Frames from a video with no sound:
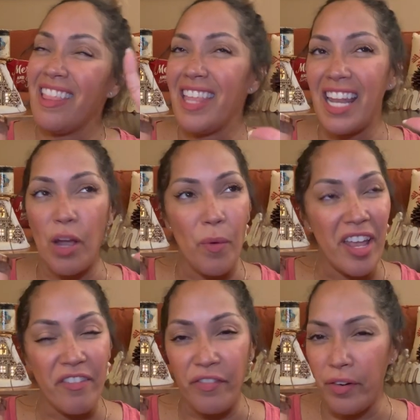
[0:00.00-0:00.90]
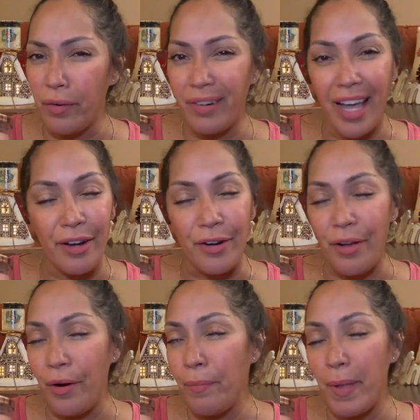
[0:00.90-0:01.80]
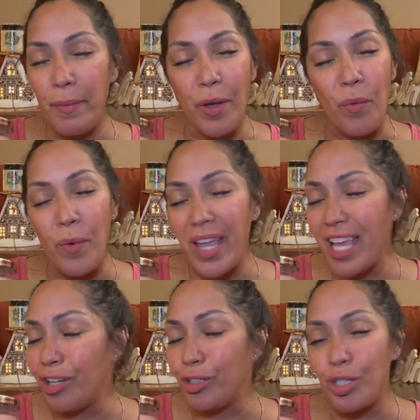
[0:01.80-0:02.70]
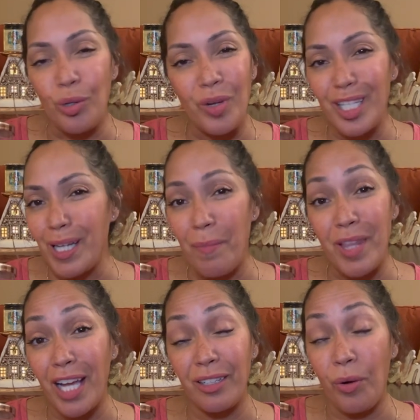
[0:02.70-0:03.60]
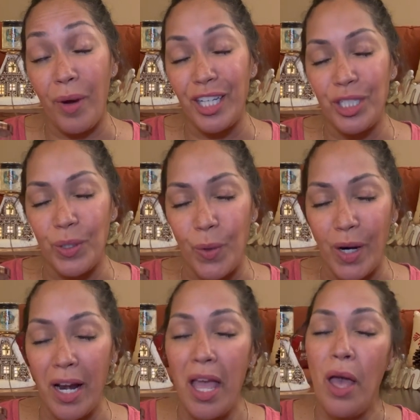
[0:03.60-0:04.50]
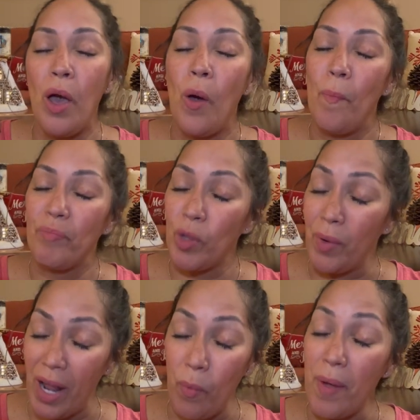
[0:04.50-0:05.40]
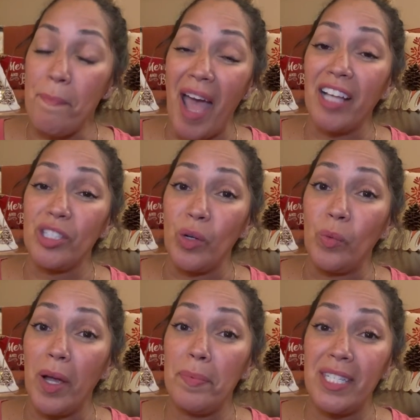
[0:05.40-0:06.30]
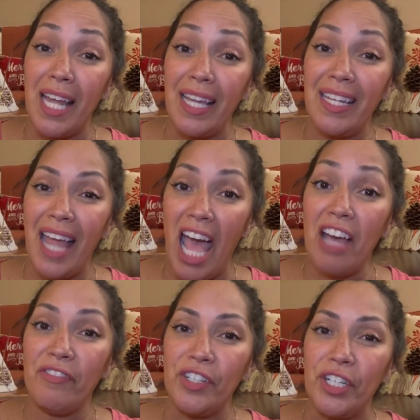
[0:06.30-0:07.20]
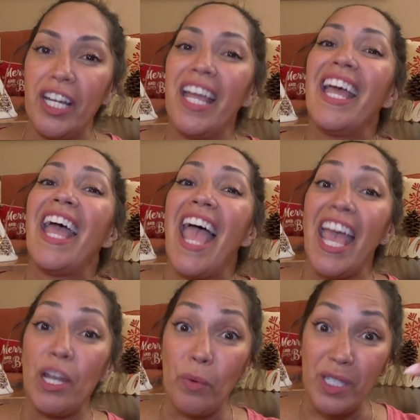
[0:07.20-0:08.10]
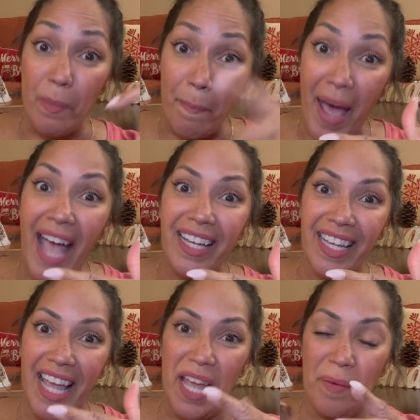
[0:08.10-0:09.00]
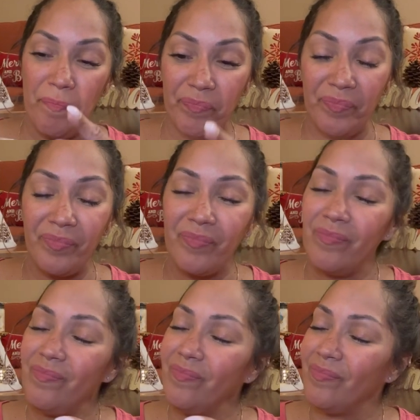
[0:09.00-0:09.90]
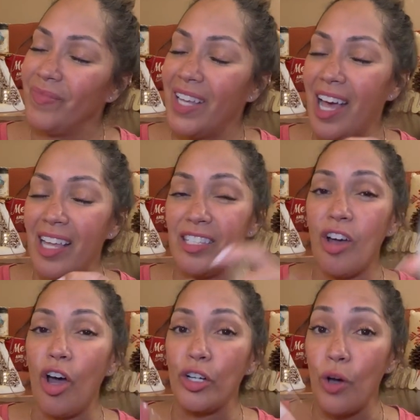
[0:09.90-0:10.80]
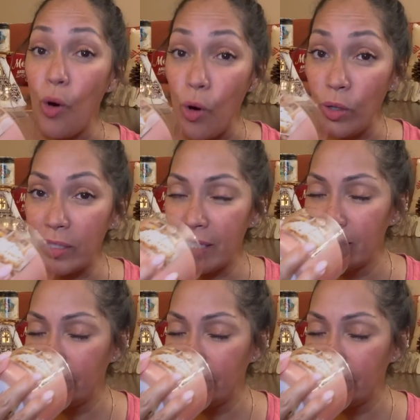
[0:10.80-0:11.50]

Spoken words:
Then I waited for, I don't know, maybe a week or 2 weeks. I'm not quite sure. When I went back to the website after, and it was back again. Guys, on cold,